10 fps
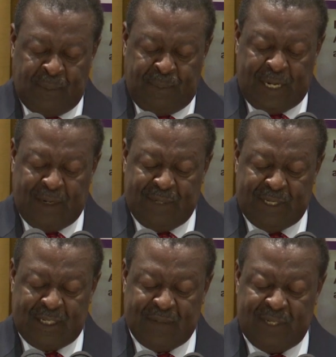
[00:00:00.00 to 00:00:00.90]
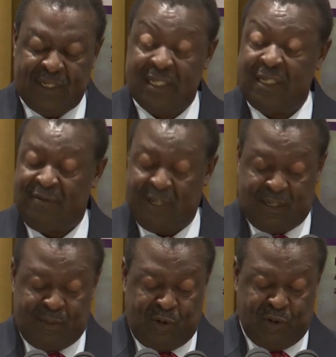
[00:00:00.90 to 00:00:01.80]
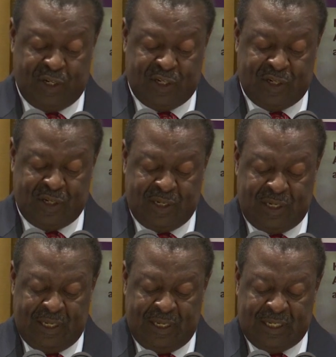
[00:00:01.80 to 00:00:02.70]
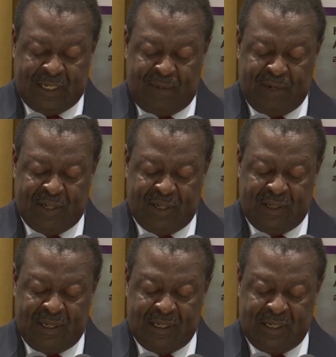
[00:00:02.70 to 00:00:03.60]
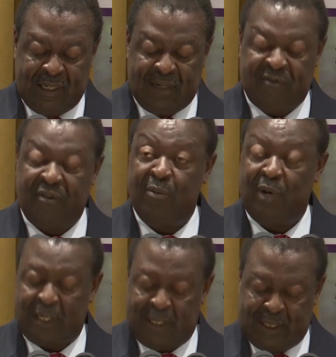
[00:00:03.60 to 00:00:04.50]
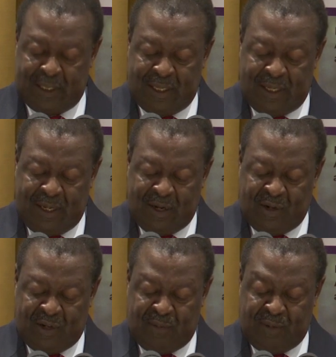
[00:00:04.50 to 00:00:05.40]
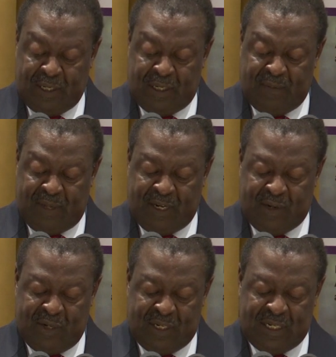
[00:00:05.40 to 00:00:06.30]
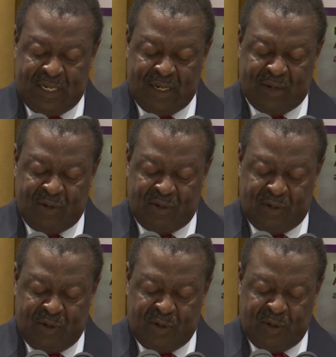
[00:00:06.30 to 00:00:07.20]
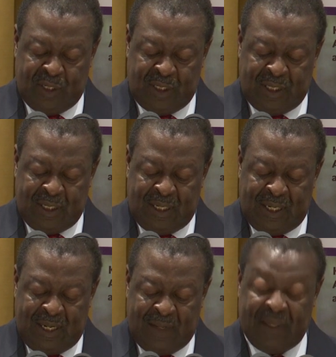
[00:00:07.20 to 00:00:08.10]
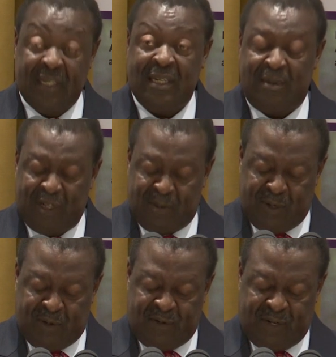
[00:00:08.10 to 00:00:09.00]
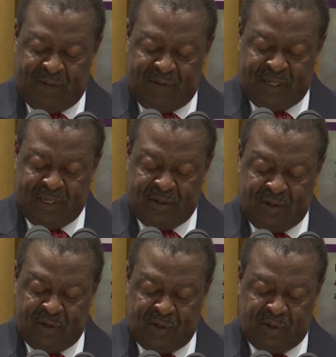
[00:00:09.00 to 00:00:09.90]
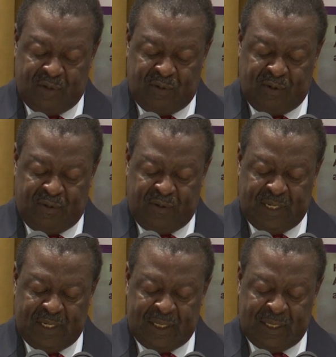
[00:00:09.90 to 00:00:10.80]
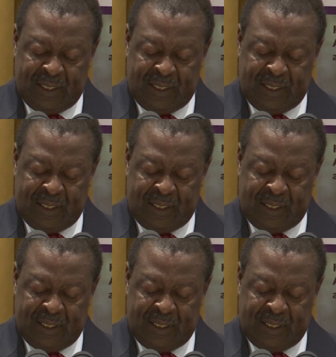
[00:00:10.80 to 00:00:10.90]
Parliament has made significant progress establishing the legislative framework contemplated by the 2010 Constitution and the establishment of relevant institutions to fulfill